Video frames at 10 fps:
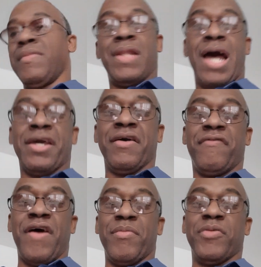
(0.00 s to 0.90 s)
A lot of good
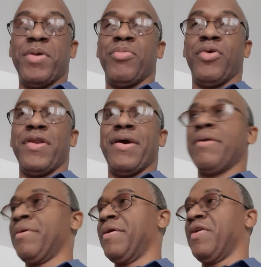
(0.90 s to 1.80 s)
famous people in there.
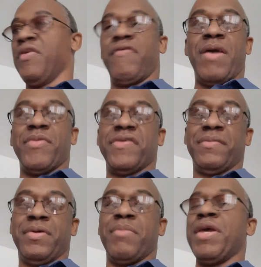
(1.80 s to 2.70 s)
Good famous
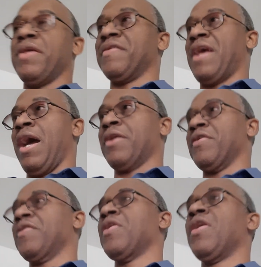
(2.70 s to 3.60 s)
comedians and
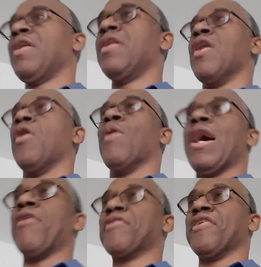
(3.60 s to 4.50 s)
actors. No, what
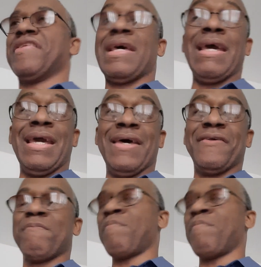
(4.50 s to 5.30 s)
I was gonna say is